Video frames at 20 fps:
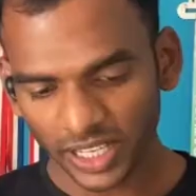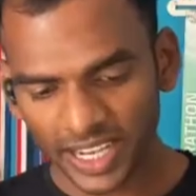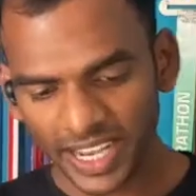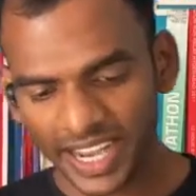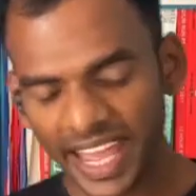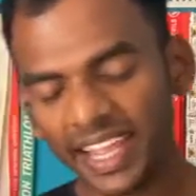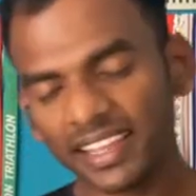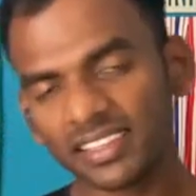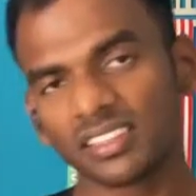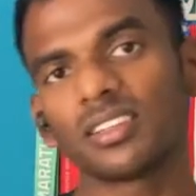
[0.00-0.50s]

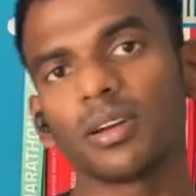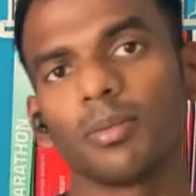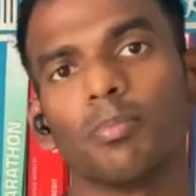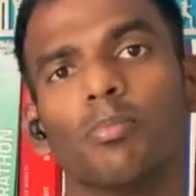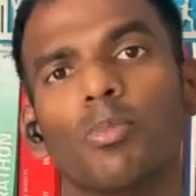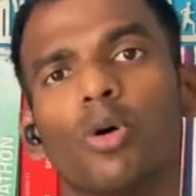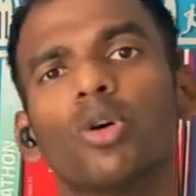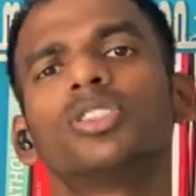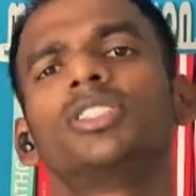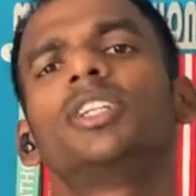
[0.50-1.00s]
next
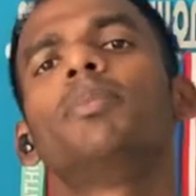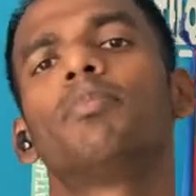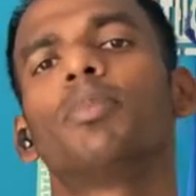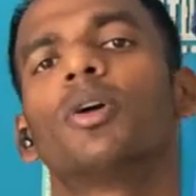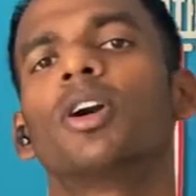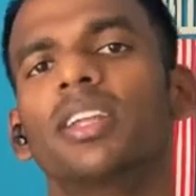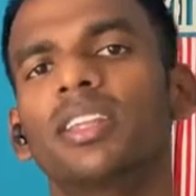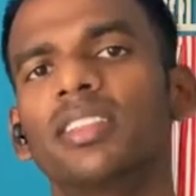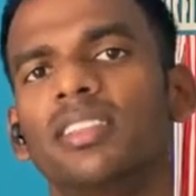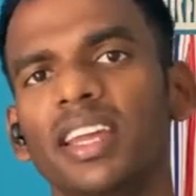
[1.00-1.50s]
most
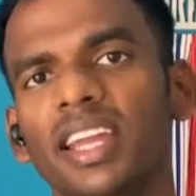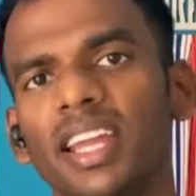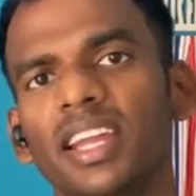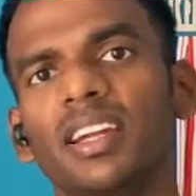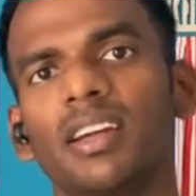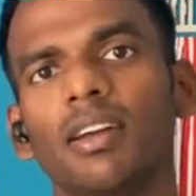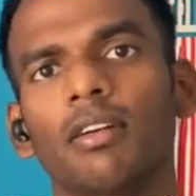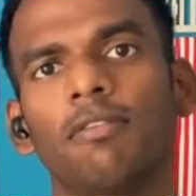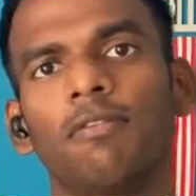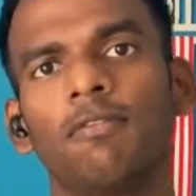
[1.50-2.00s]
important
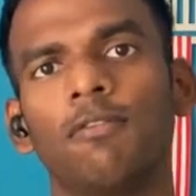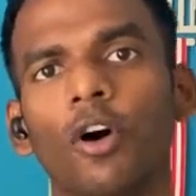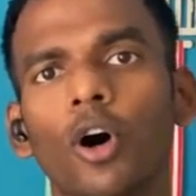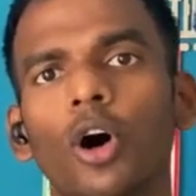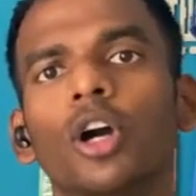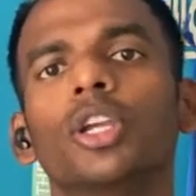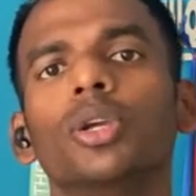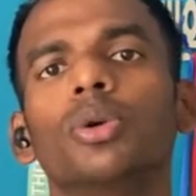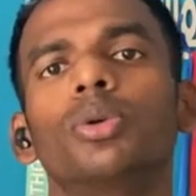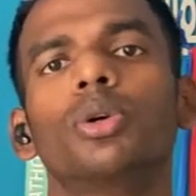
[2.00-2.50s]
thing
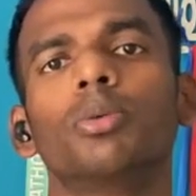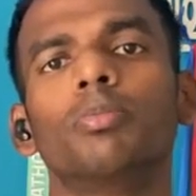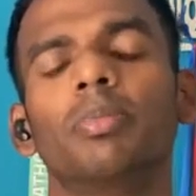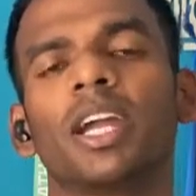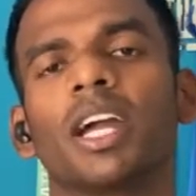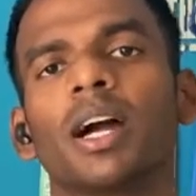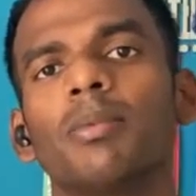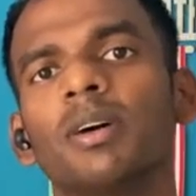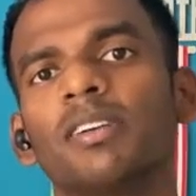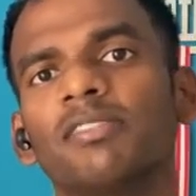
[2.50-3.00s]
for you to
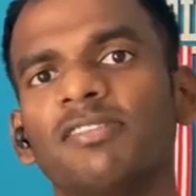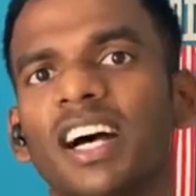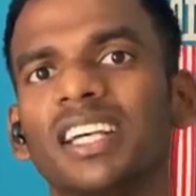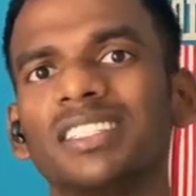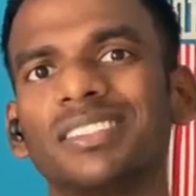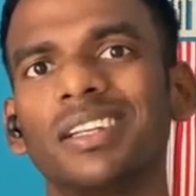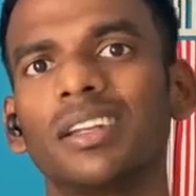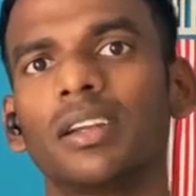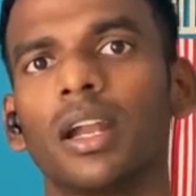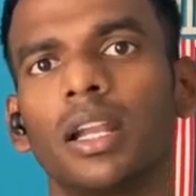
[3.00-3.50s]
become a
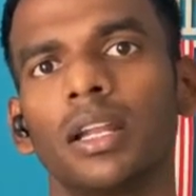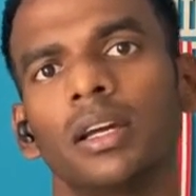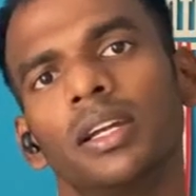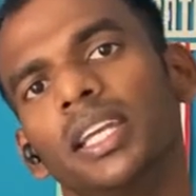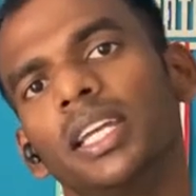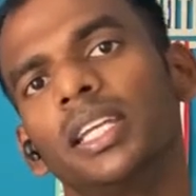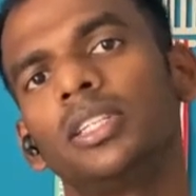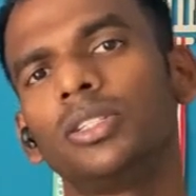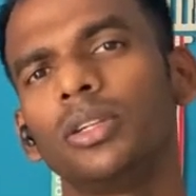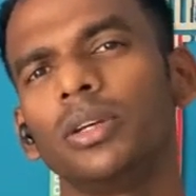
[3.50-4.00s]
faster runner
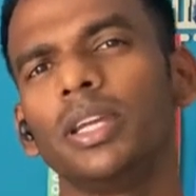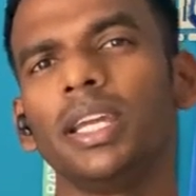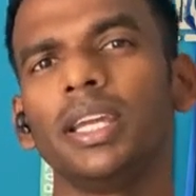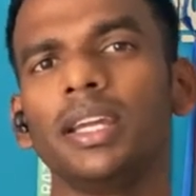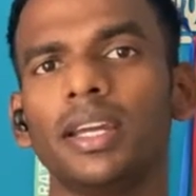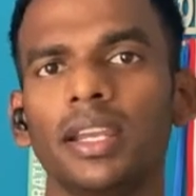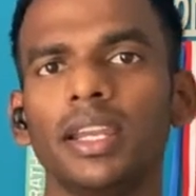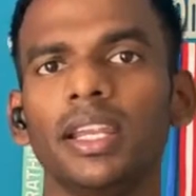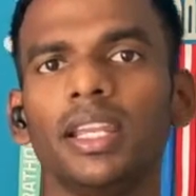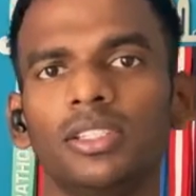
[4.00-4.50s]
is to
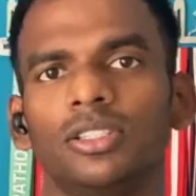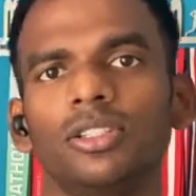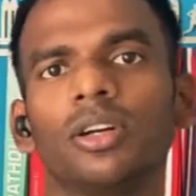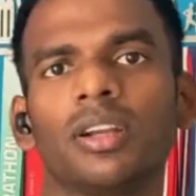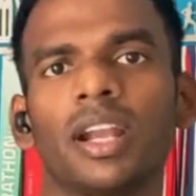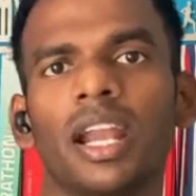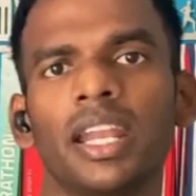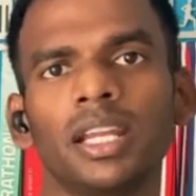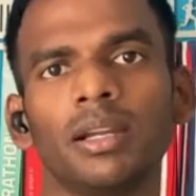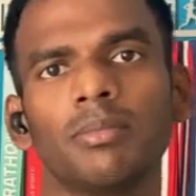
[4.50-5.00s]
increase your
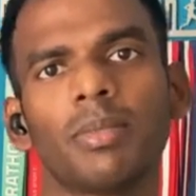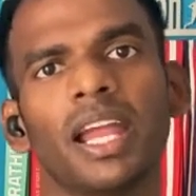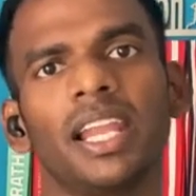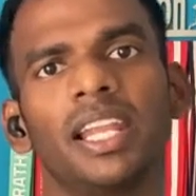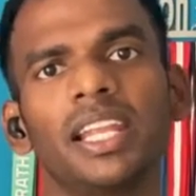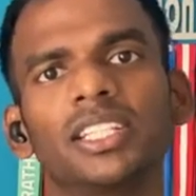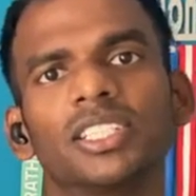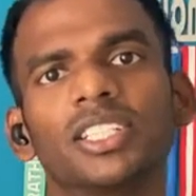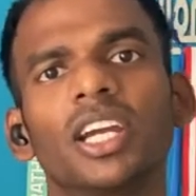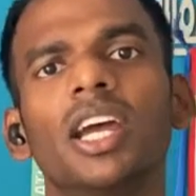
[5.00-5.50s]
running
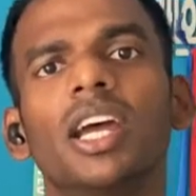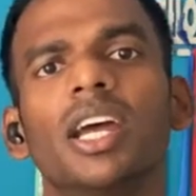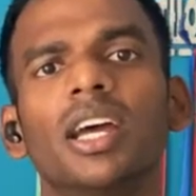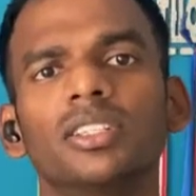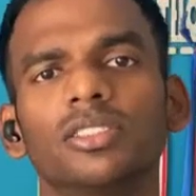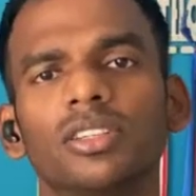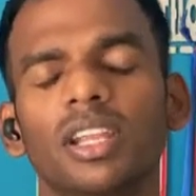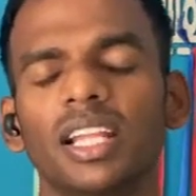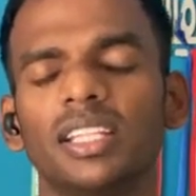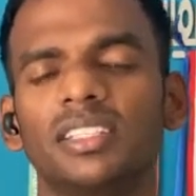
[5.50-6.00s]
mileage.
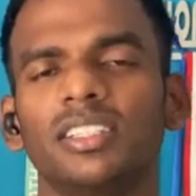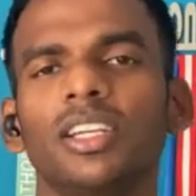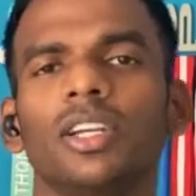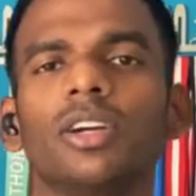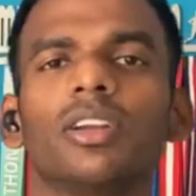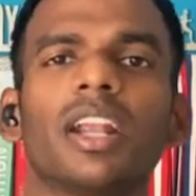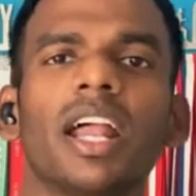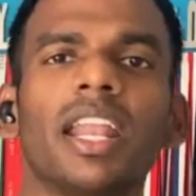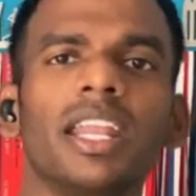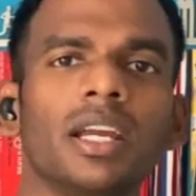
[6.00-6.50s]
So let's say
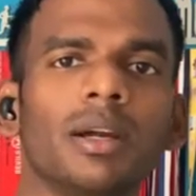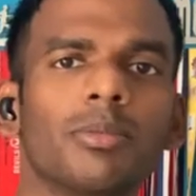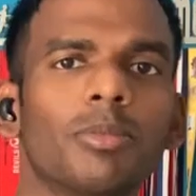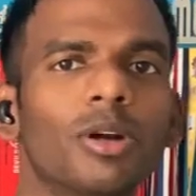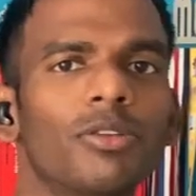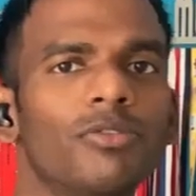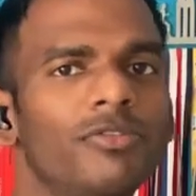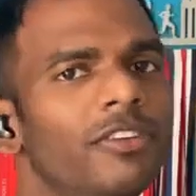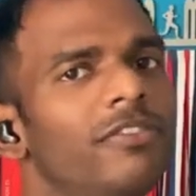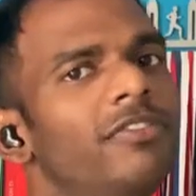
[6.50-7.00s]
you're running
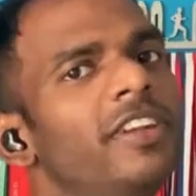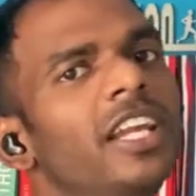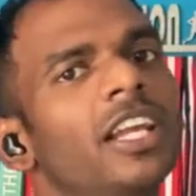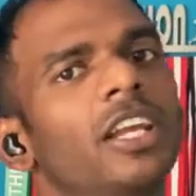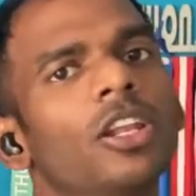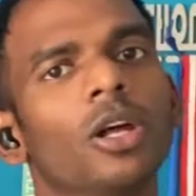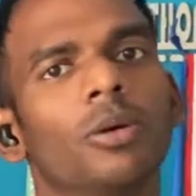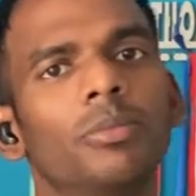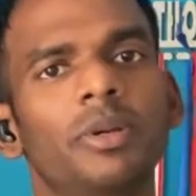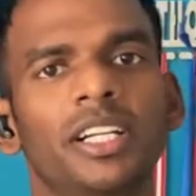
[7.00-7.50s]
about 50
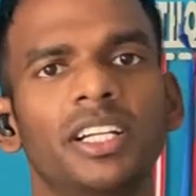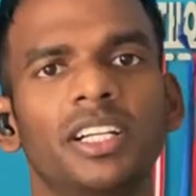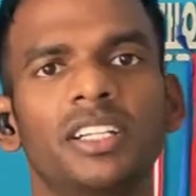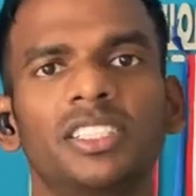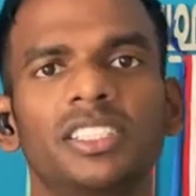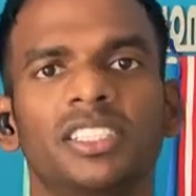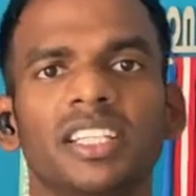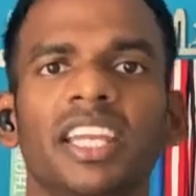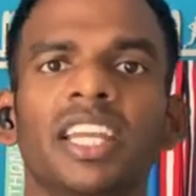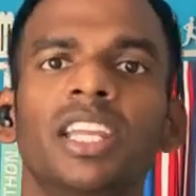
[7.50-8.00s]

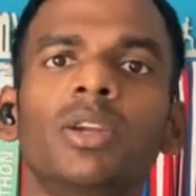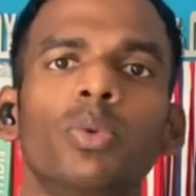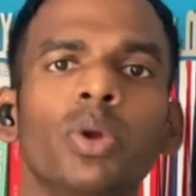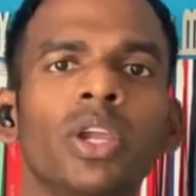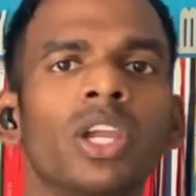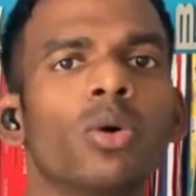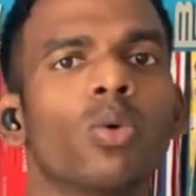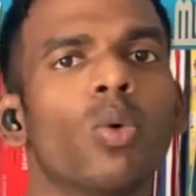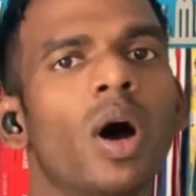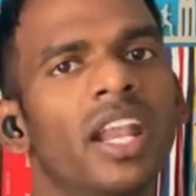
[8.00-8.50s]
kilometers in
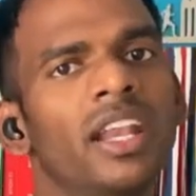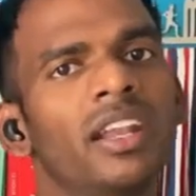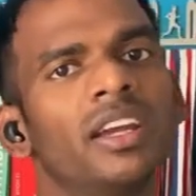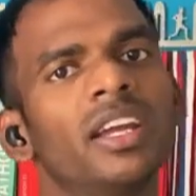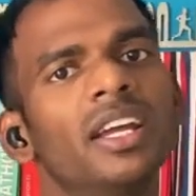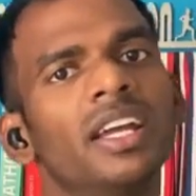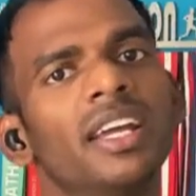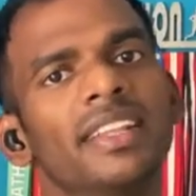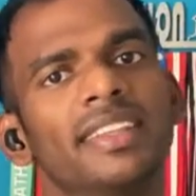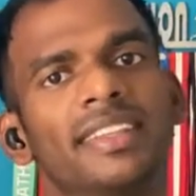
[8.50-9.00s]
week 1.
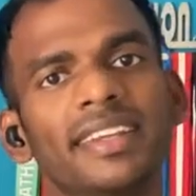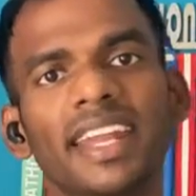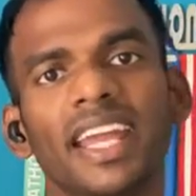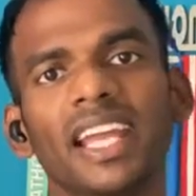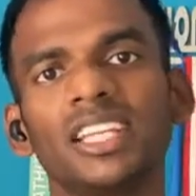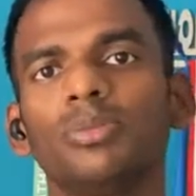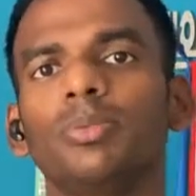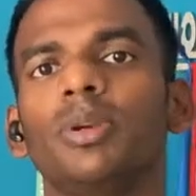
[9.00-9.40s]
The next